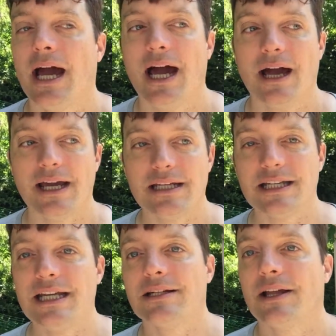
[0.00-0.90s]
Uh,
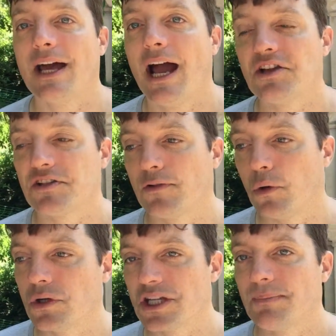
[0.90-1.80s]
indeed, the House of
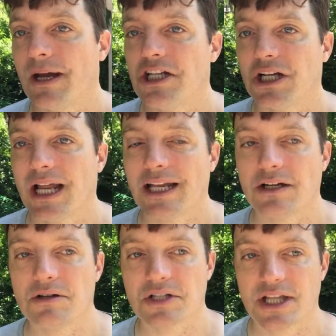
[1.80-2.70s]
Lords had major
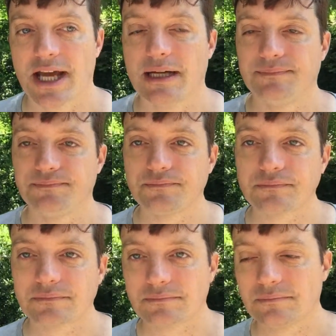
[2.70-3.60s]
landowners there,
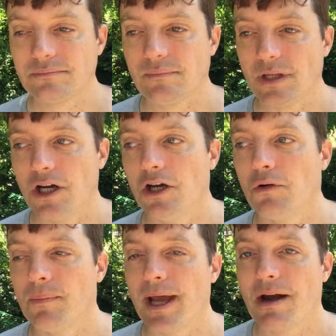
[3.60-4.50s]

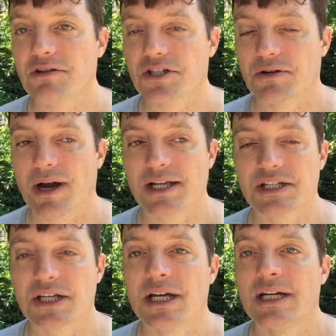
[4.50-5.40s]
who would be
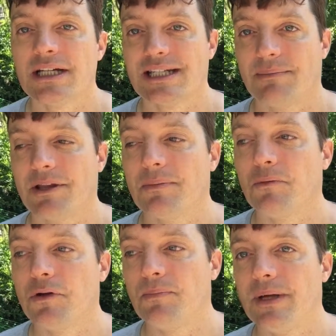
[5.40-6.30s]
aristocrats, some of
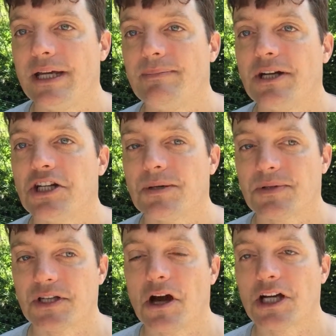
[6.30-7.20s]
them would be
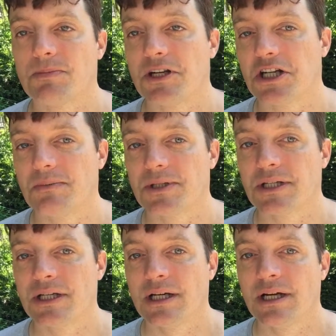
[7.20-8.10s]
bishops and
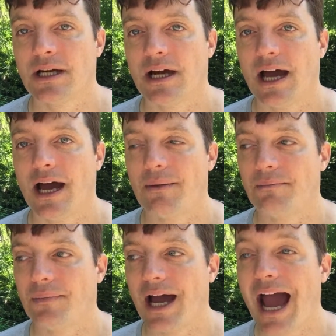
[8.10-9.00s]
archbishops,
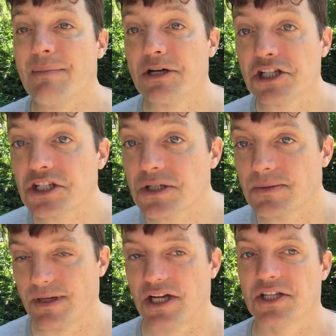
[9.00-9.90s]
um,
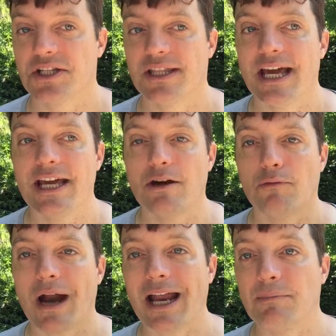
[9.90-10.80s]
abbots because they
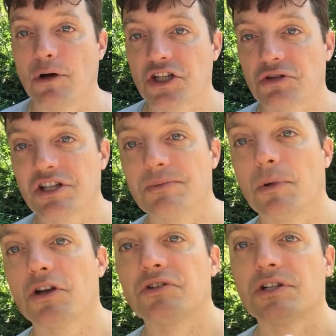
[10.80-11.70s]
ran monasteries
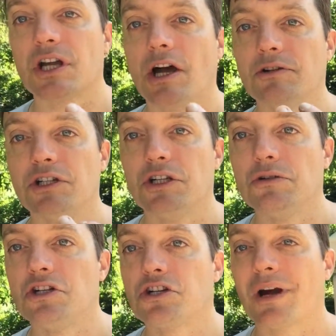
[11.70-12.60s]
and monasteries owned
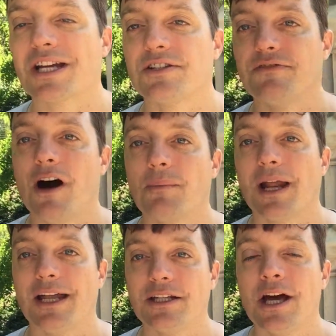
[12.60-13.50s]
huge tracts of
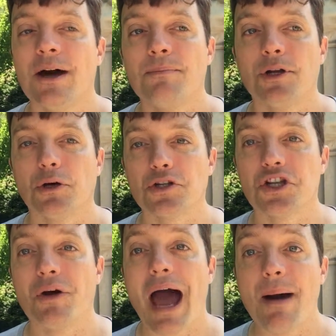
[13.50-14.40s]
farmland, but
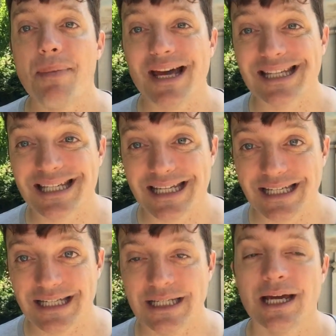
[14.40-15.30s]
also
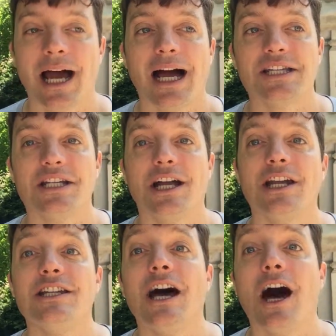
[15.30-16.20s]
abbesses, as in
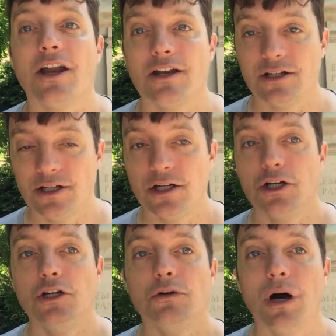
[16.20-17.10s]
a nun
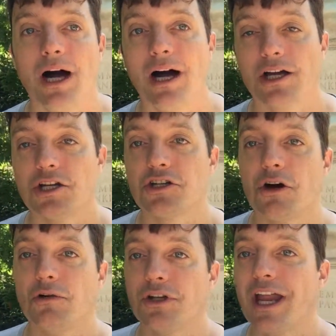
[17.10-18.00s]
who uh,
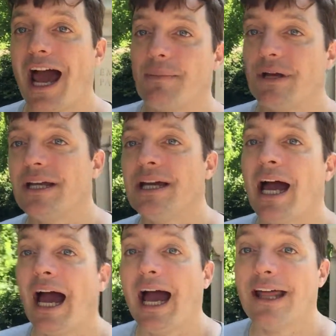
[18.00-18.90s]
controlled an abbey
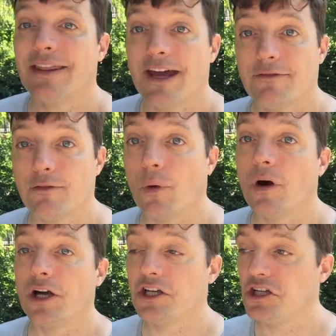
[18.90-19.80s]
and
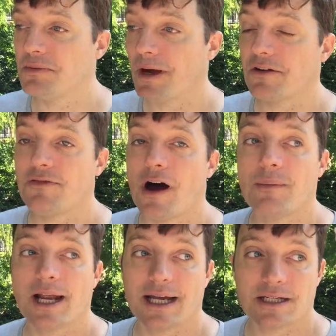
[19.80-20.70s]
therefore a huge amount of
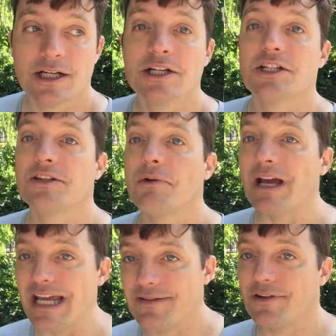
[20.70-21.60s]
farmland. So there
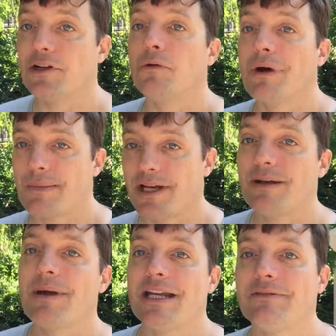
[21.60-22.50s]
were even
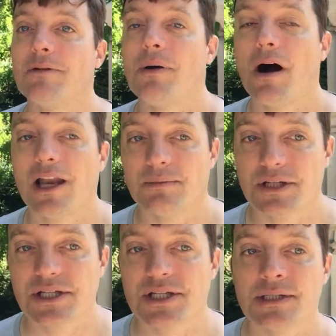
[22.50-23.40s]
women in medieval
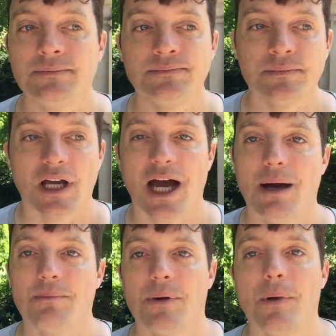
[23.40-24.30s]
parliaments.
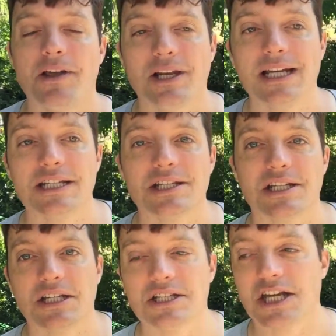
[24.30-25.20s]
Um, but by the late
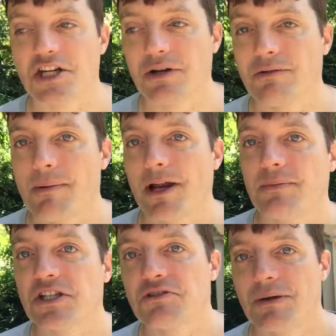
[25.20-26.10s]
16th century, women
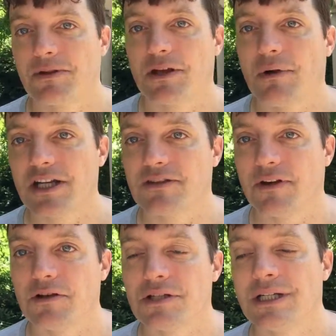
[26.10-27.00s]
had been stripped of their right to
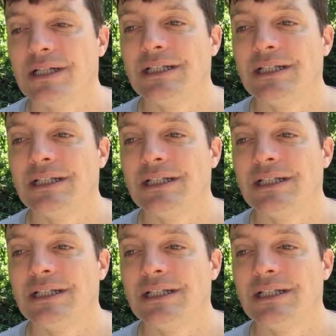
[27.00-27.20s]
vote.